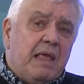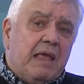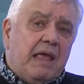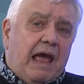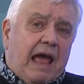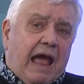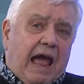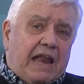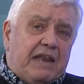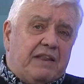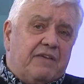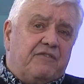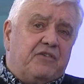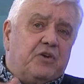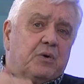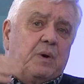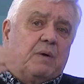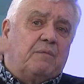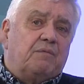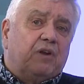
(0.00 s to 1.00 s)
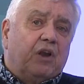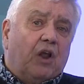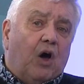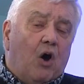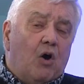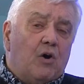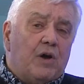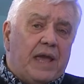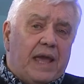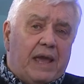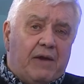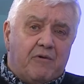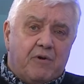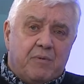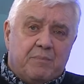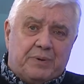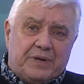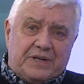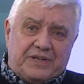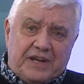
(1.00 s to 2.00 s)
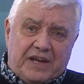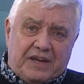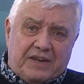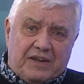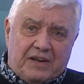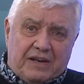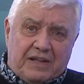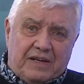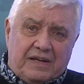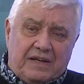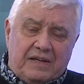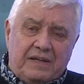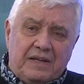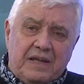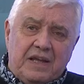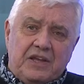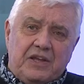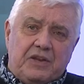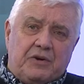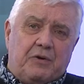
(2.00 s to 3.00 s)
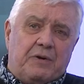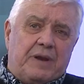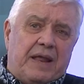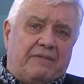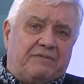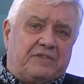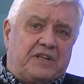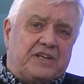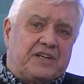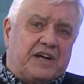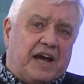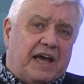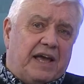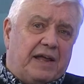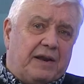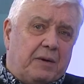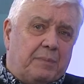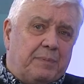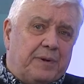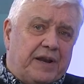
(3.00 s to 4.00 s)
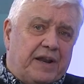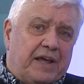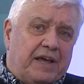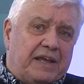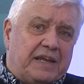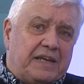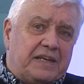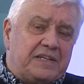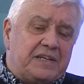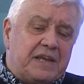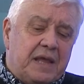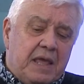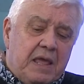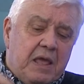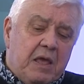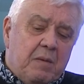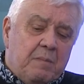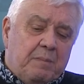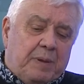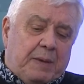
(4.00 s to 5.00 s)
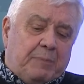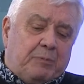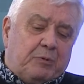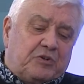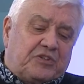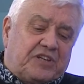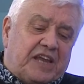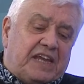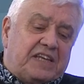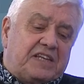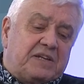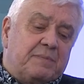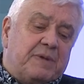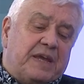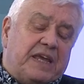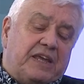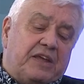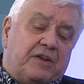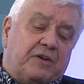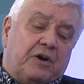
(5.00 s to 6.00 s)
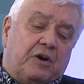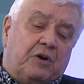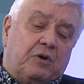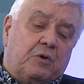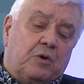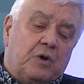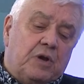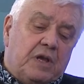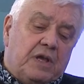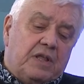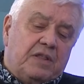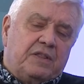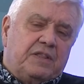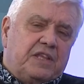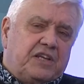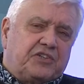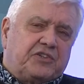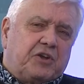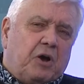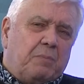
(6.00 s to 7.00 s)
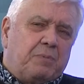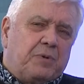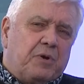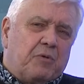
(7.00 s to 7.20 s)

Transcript: And if you have long hair in particular, you don't have to tie it up at night. People say to me, you know, they stop you